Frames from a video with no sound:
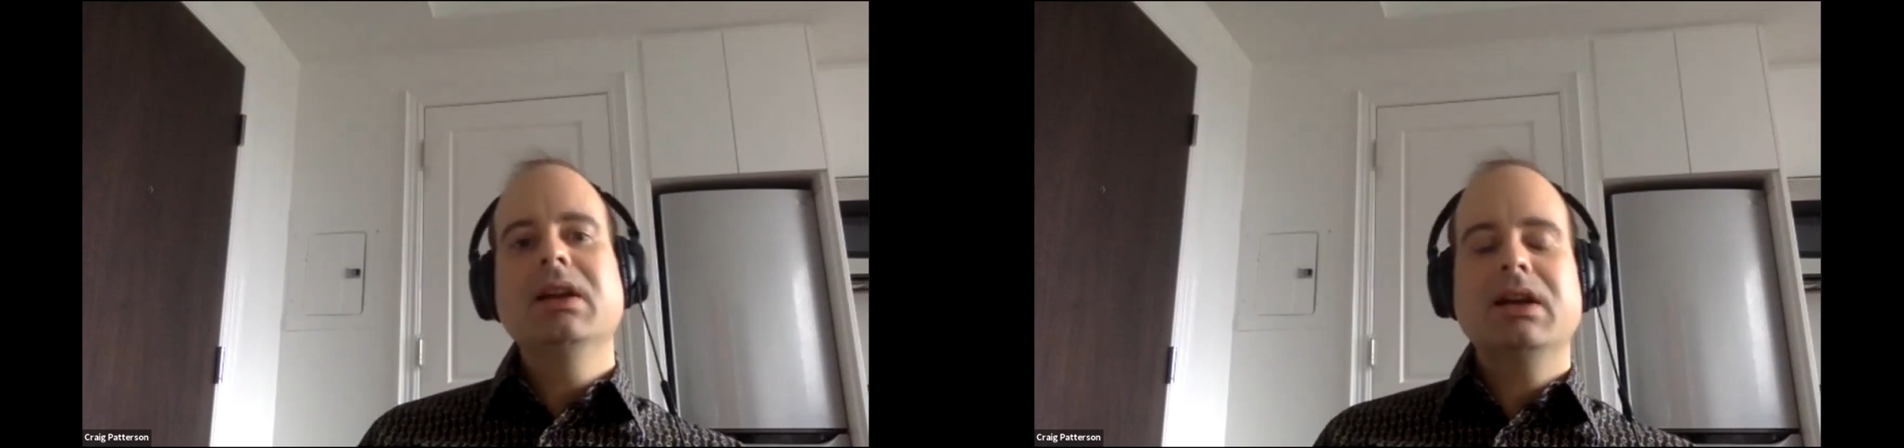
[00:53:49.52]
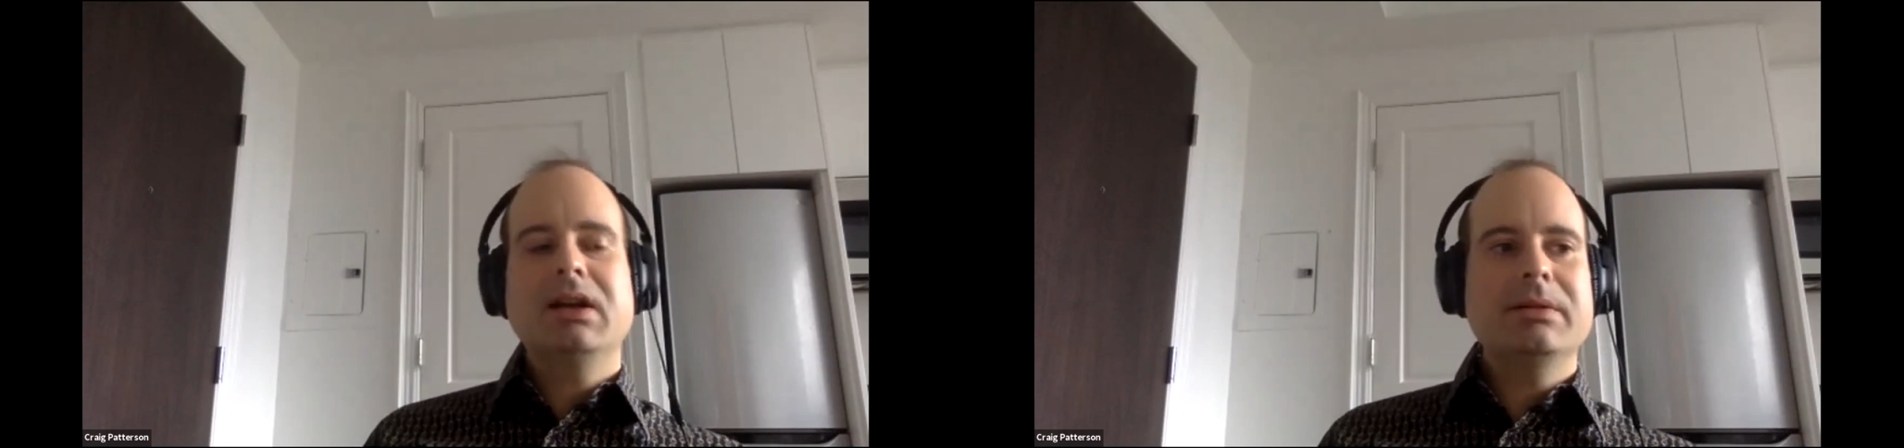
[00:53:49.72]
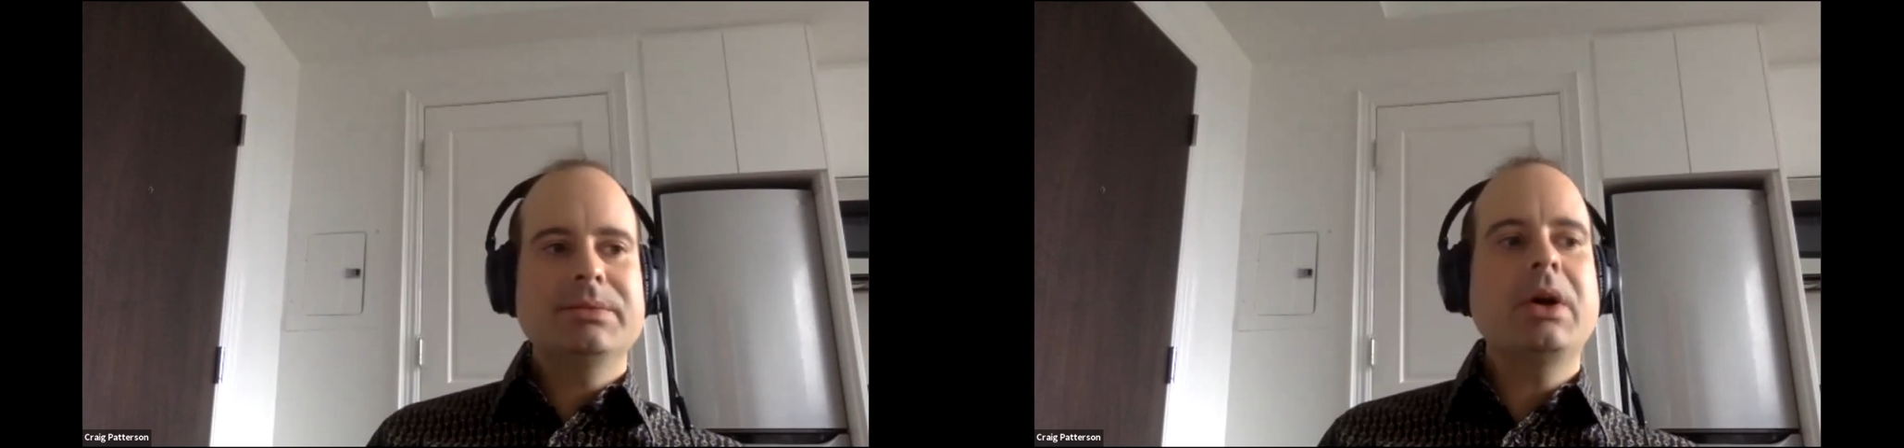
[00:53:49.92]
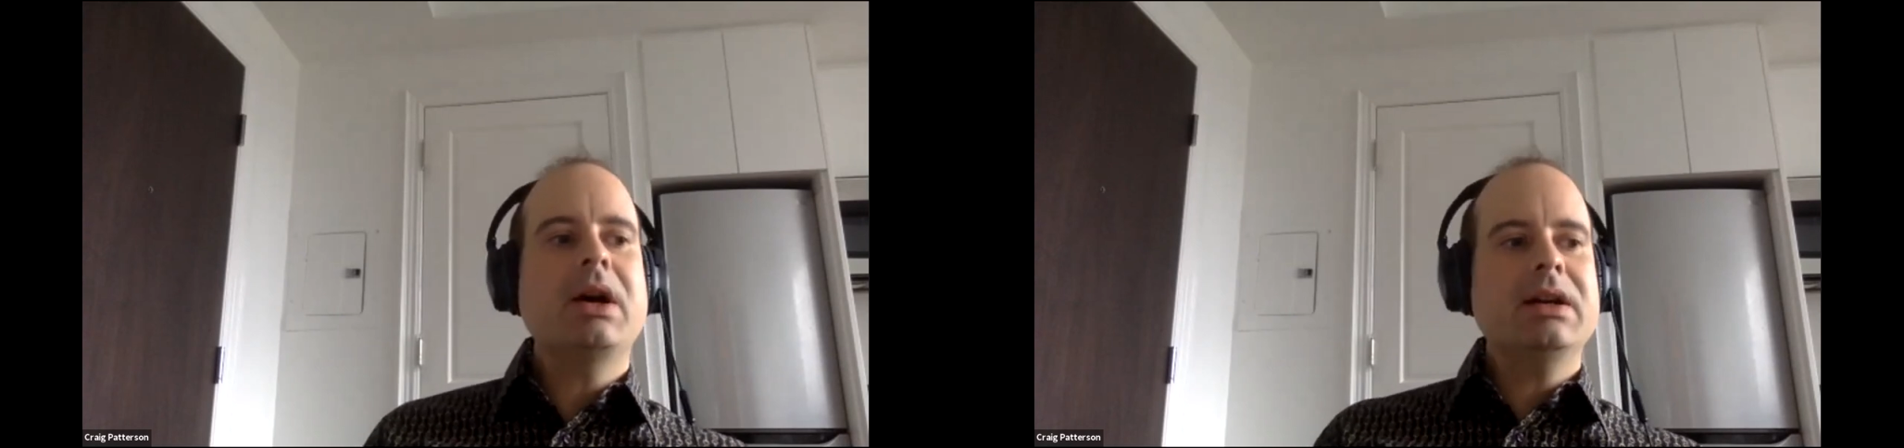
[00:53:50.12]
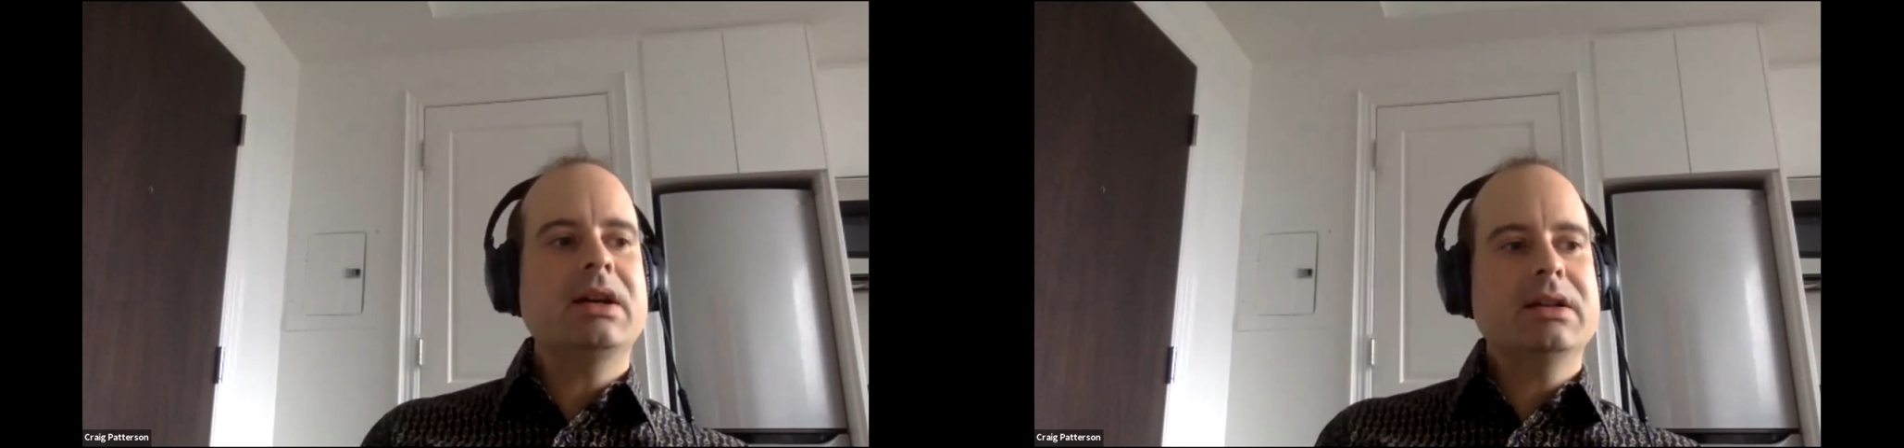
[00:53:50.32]
uh, no,
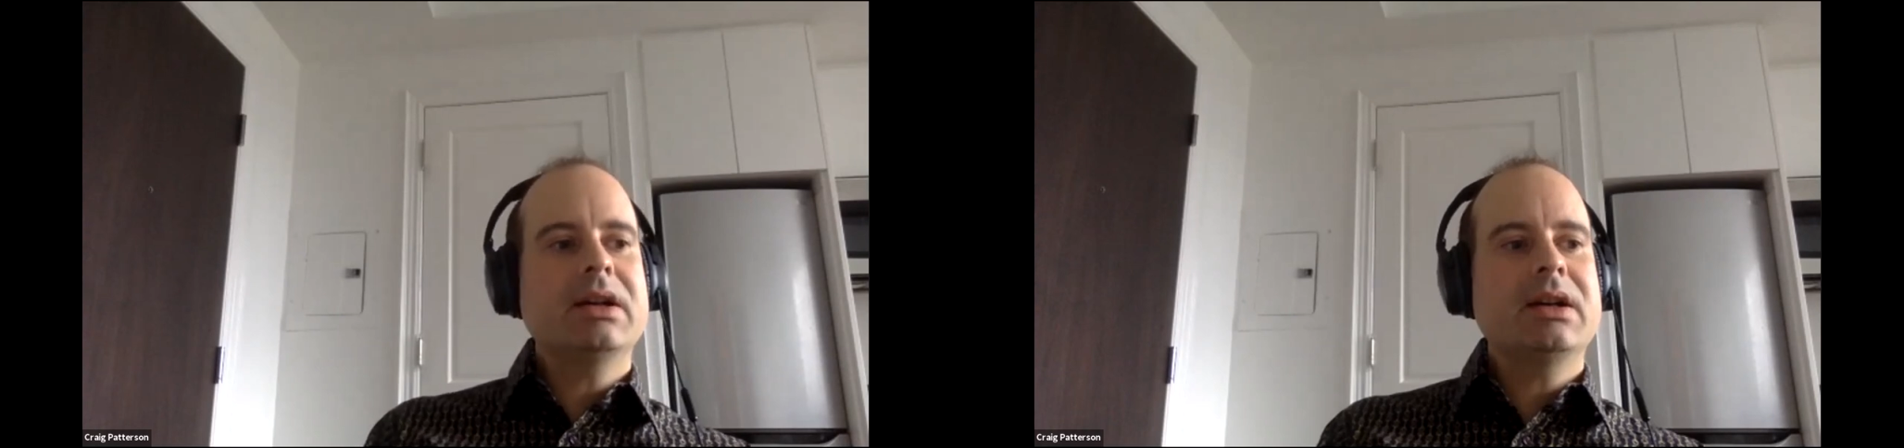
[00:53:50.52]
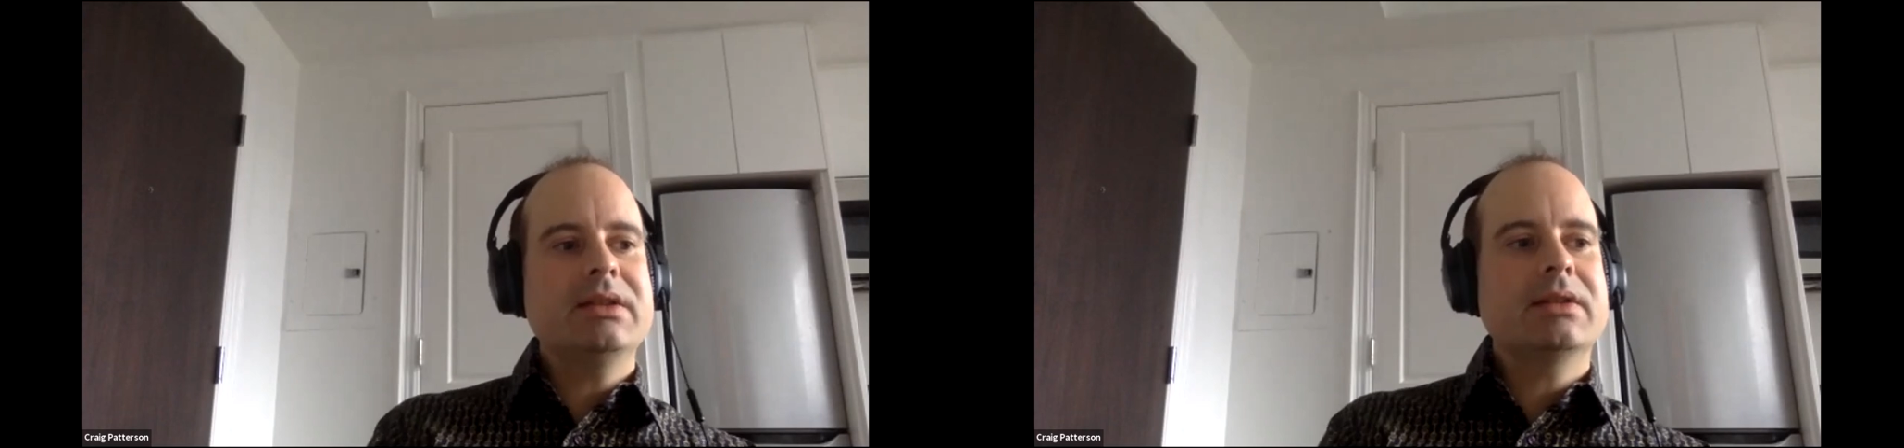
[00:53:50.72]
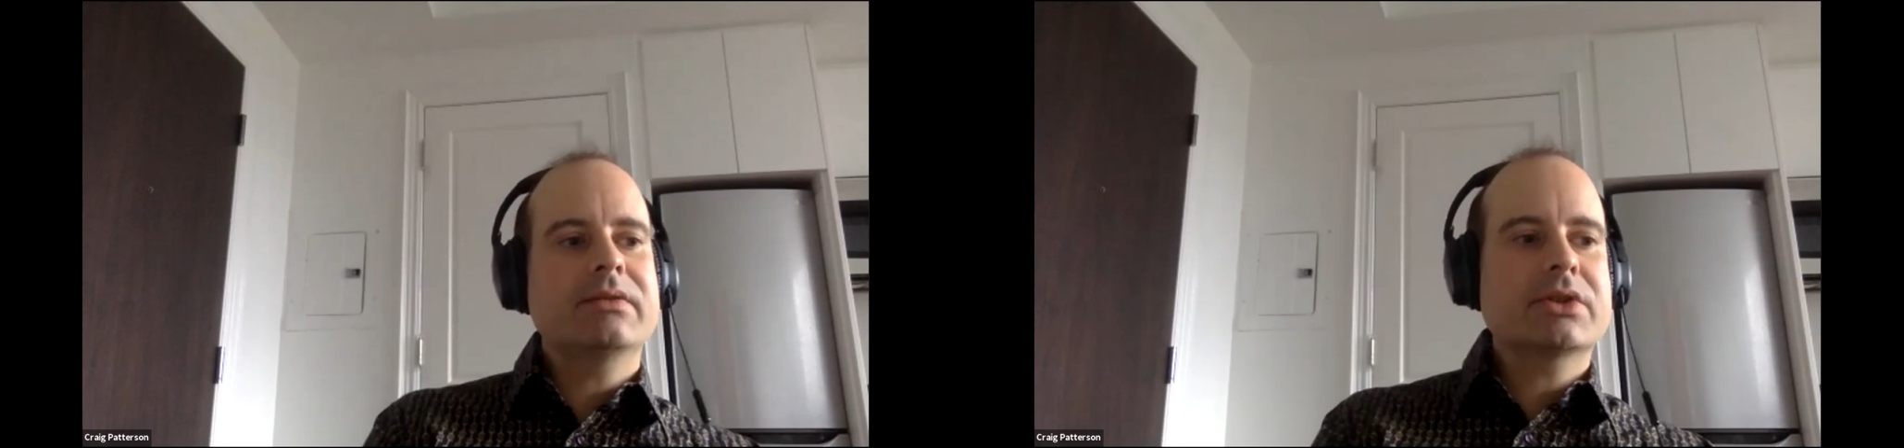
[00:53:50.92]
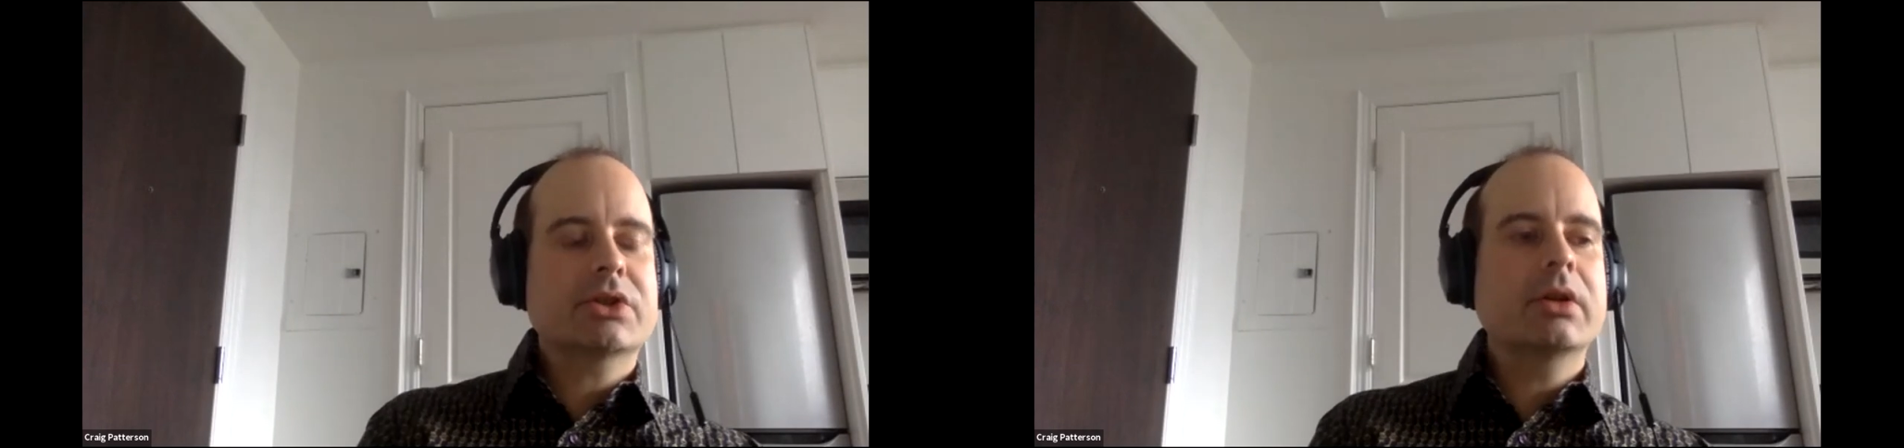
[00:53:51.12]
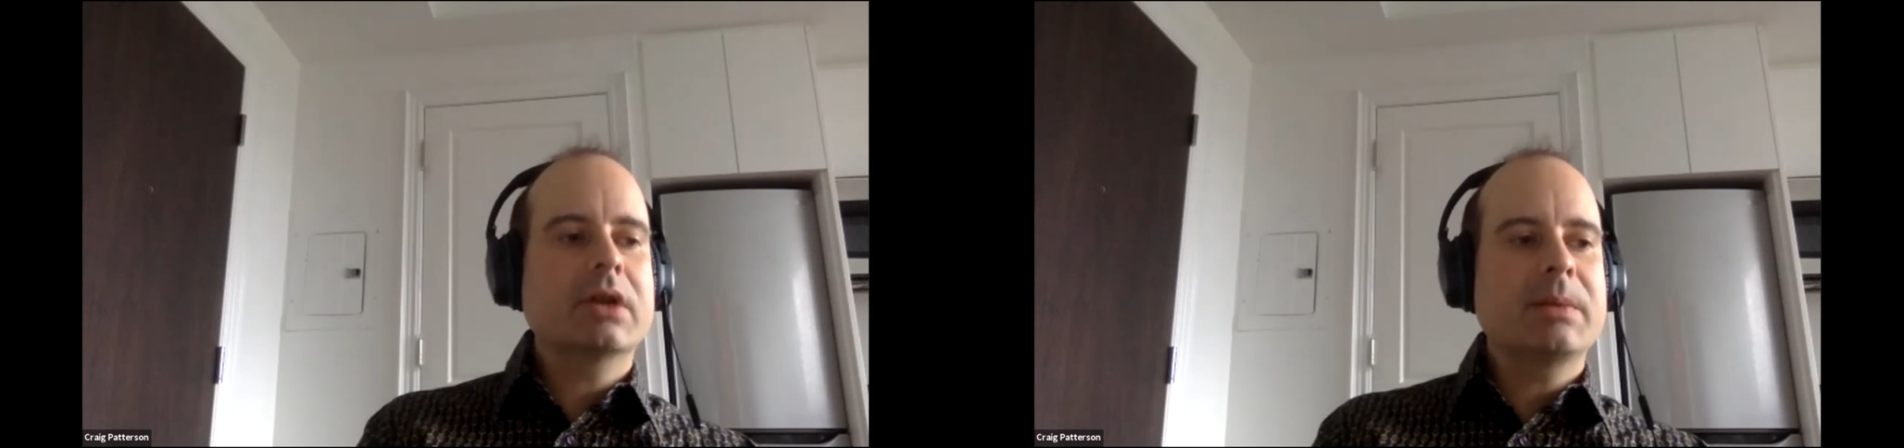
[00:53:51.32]
I, I, I, think for sure.